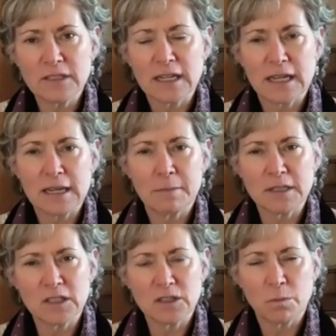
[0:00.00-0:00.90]
that keep
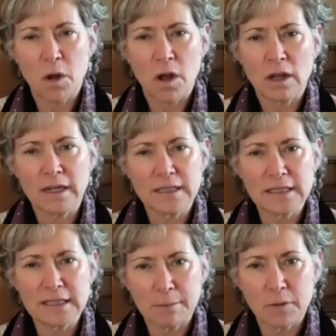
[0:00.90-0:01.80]
us small and
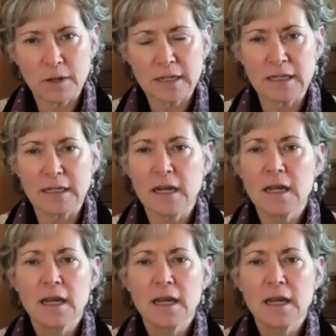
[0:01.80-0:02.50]
separate, and